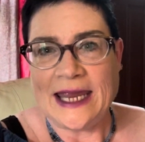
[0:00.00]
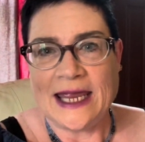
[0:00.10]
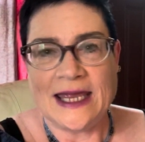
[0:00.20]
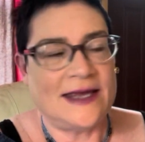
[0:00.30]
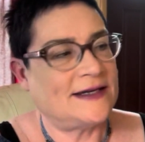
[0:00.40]

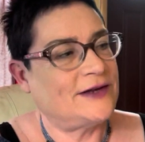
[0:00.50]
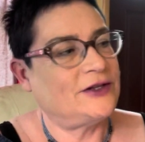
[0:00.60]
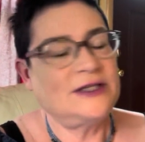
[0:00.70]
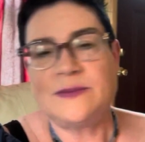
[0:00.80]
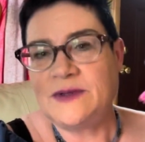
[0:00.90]

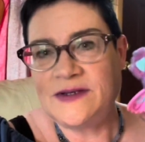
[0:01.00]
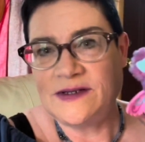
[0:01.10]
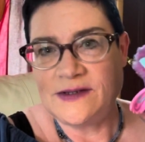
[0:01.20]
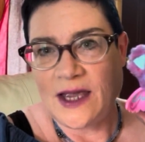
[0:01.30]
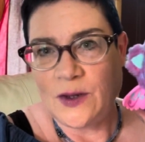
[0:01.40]
And I looked at
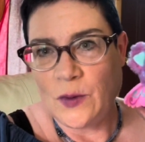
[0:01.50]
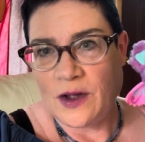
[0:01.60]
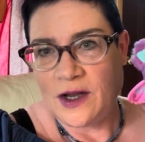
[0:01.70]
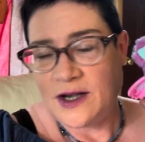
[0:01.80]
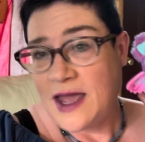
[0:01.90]
this
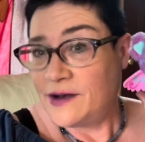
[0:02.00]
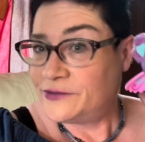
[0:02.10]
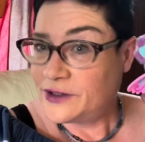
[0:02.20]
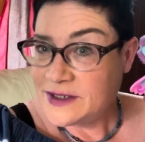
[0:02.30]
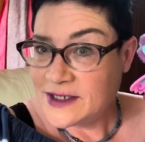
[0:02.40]
exact one
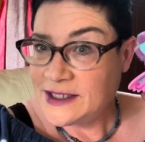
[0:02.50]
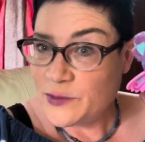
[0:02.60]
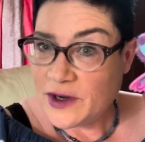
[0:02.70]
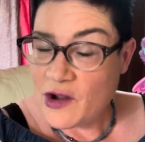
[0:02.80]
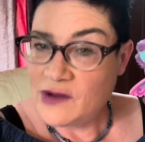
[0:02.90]
and it looked
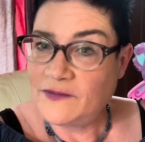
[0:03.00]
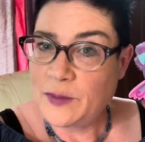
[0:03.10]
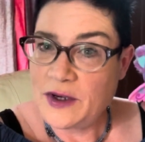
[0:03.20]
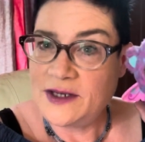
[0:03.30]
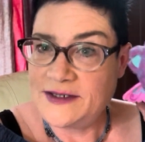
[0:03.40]
like they were
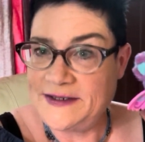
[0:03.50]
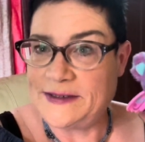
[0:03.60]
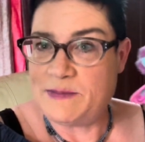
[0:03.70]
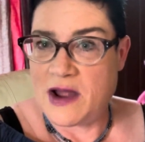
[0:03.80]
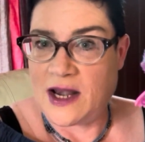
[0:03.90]
going for pretty
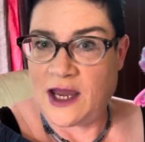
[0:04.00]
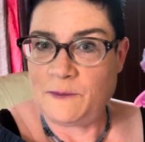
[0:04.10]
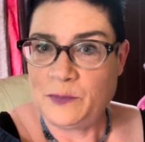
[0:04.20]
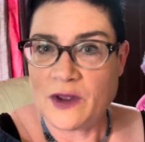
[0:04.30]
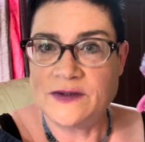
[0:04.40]
decent
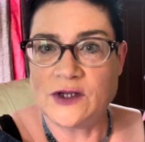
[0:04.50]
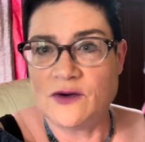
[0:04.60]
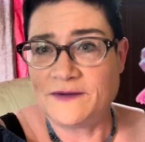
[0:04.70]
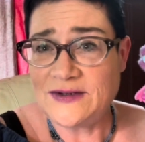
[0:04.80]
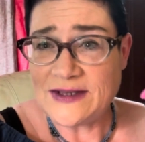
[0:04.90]
money.
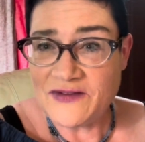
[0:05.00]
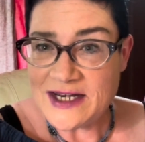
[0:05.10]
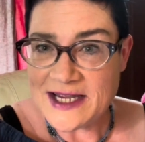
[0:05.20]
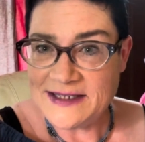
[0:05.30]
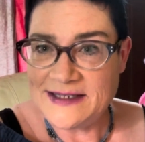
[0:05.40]
So for
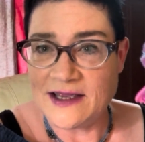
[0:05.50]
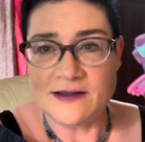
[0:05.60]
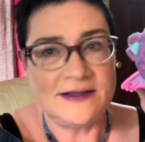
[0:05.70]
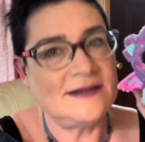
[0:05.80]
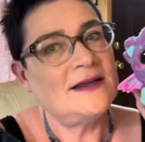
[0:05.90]
79
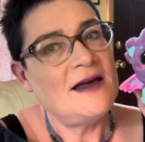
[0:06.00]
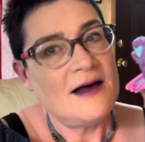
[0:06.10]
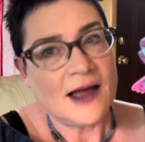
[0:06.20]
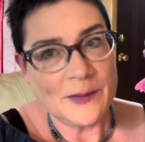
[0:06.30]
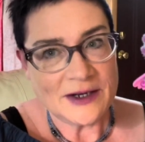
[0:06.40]

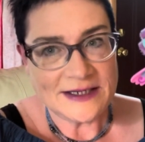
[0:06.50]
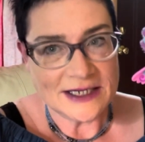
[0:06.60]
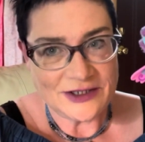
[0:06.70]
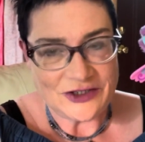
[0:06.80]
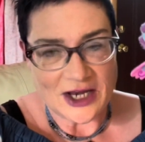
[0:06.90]
cents, I'm
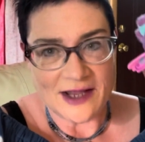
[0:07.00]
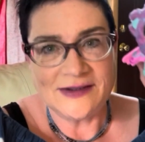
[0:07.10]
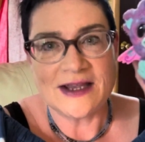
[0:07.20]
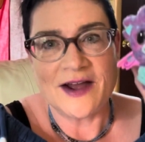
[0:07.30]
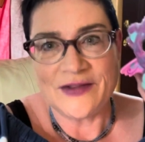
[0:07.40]
gonna take a
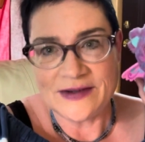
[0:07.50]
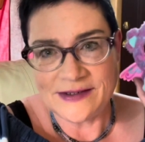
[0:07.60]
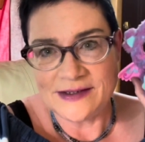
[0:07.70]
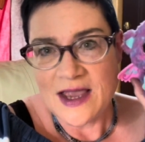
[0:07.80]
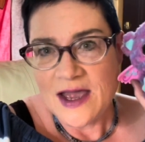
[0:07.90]
chance
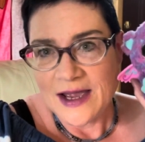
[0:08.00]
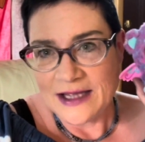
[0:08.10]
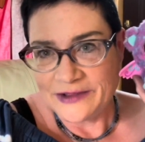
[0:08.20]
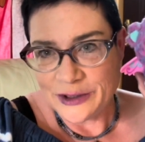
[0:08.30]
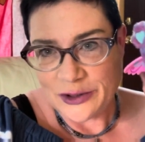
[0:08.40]
on this
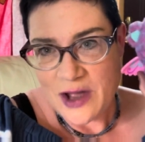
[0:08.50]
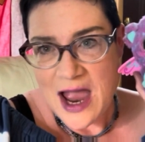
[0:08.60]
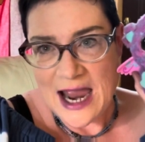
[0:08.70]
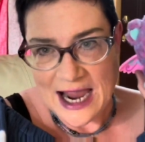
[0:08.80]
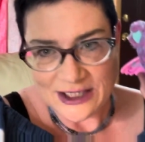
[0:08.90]

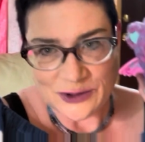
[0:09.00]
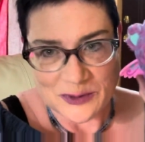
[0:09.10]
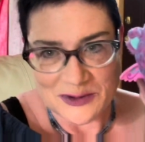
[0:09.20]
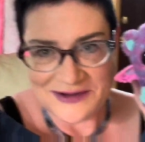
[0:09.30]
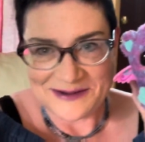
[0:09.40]
little
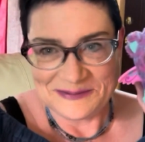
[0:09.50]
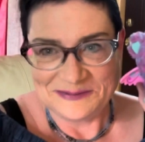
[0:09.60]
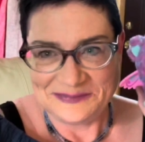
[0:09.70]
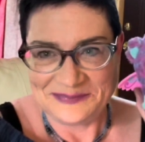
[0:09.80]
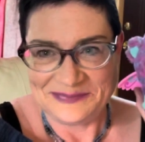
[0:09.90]

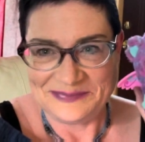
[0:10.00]
Hatchimals.